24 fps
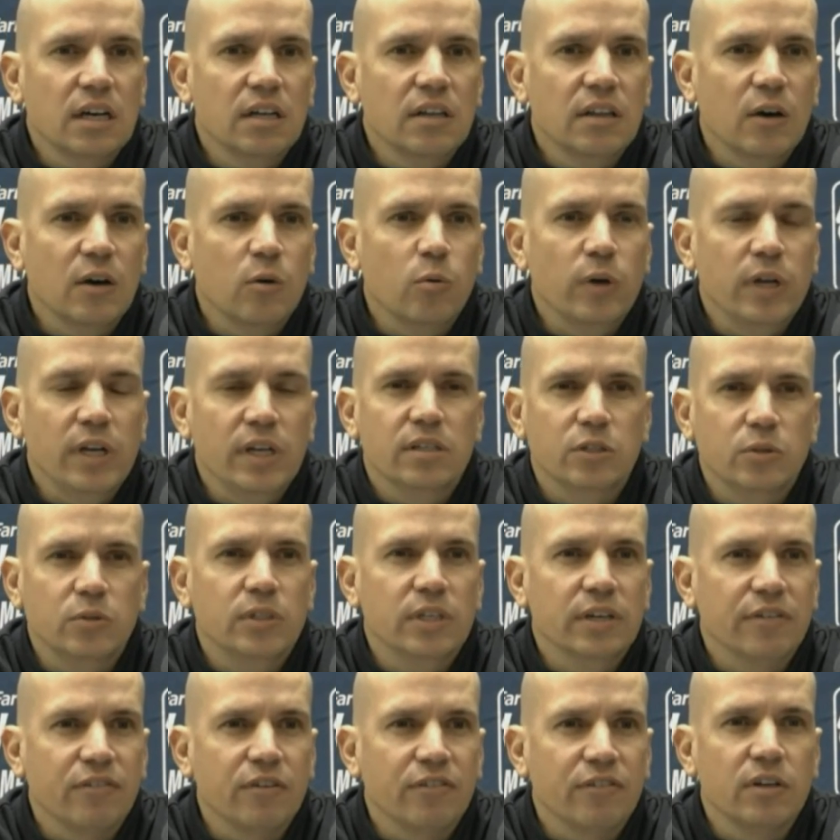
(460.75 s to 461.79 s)
that we need to do
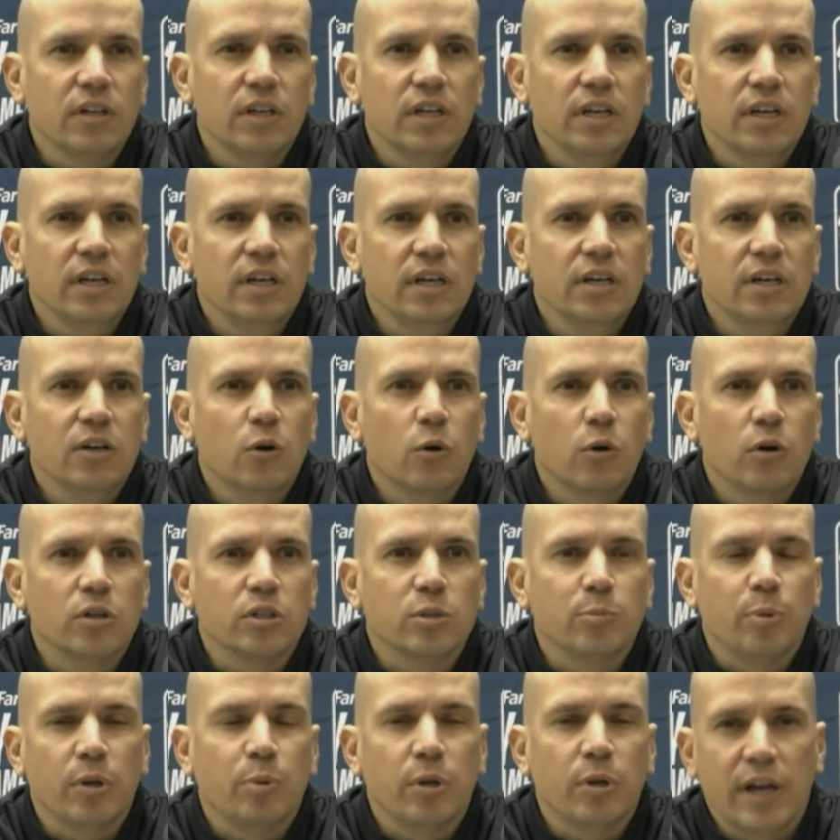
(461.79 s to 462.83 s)
differently in order to
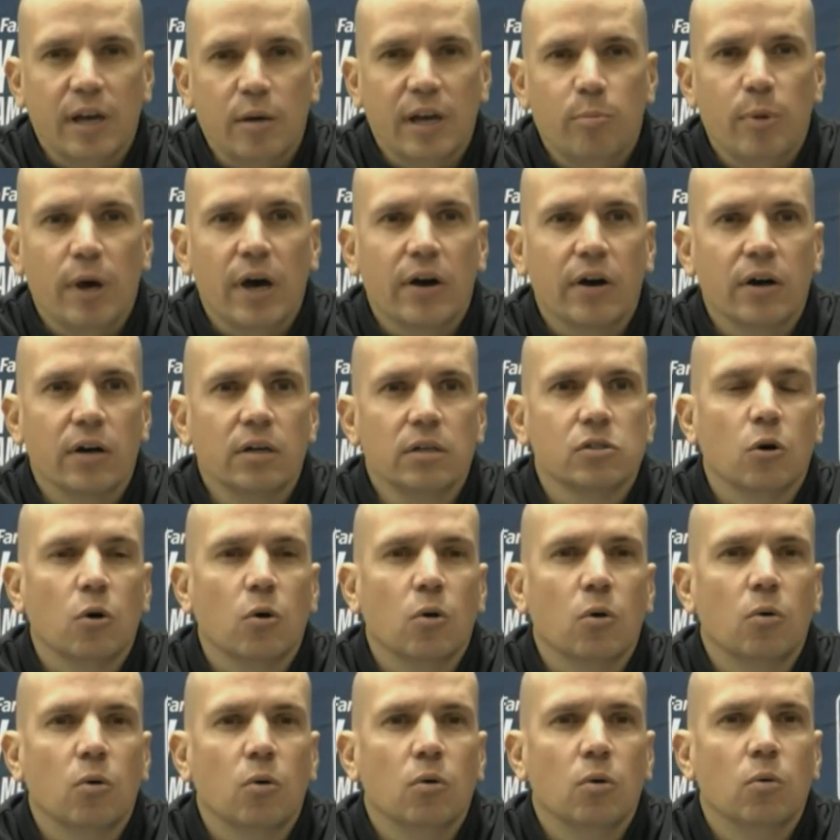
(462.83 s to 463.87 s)
play better,
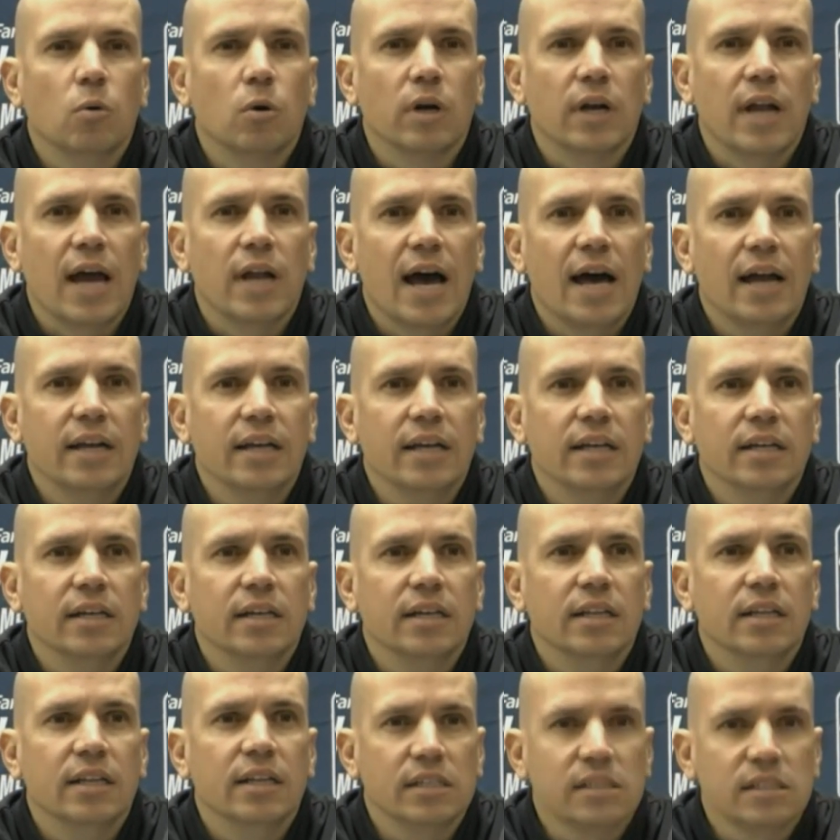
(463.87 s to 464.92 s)
so we're not in
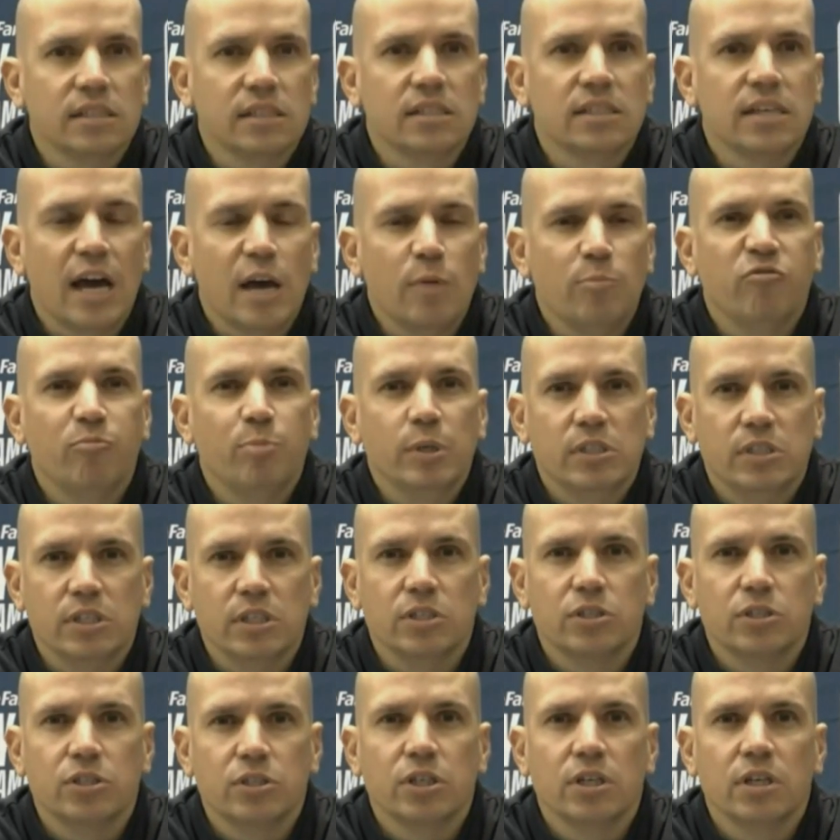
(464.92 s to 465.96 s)
this type of
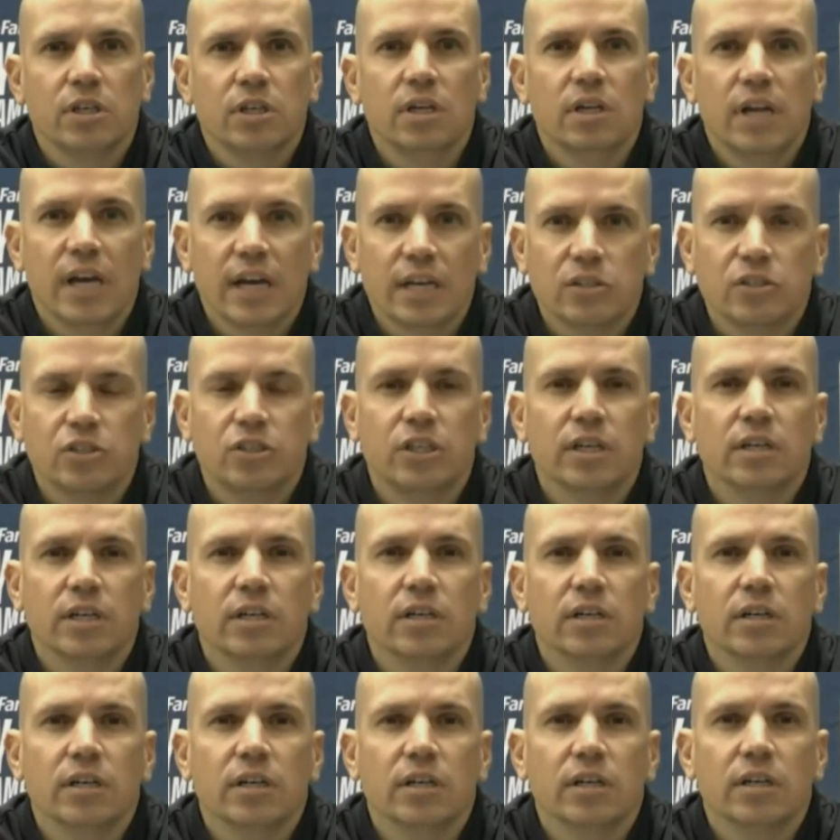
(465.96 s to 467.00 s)
position next year
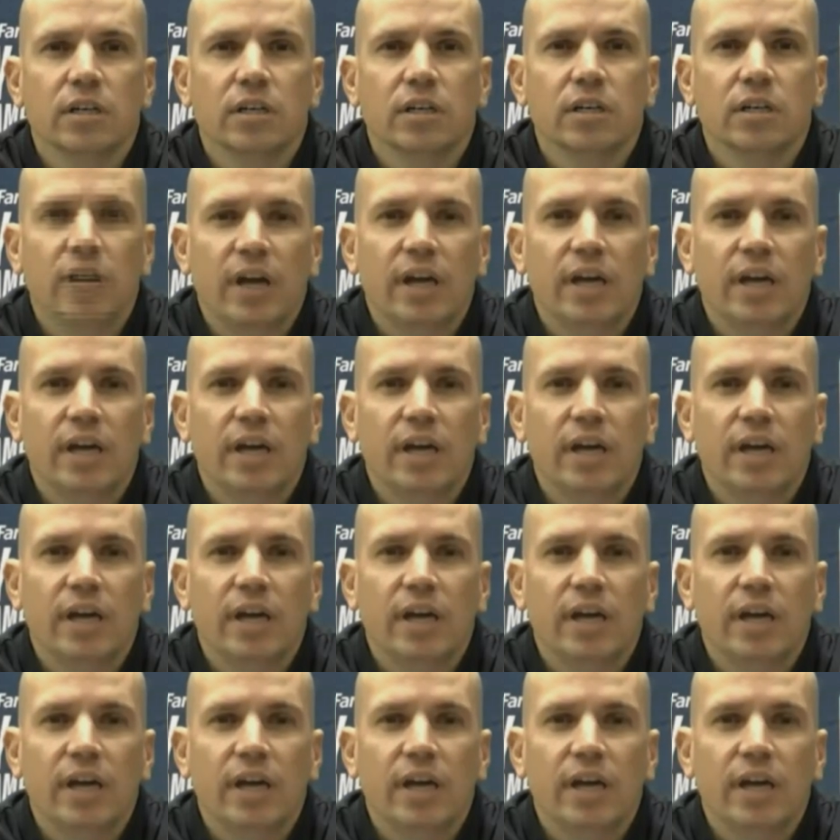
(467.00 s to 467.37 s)
and